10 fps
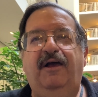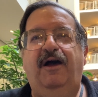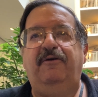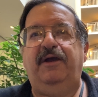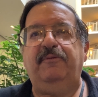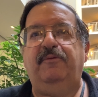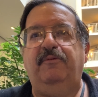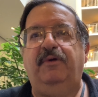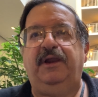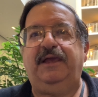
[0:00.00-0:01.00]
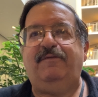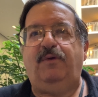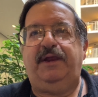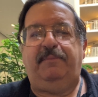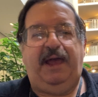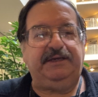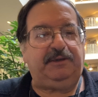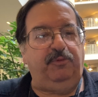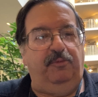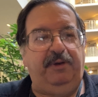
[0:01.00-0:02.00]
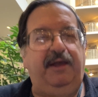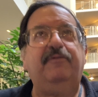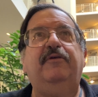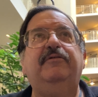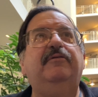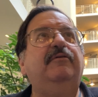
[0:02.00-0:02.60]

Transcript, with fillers: All right, we're going to give away the basketball pack. First.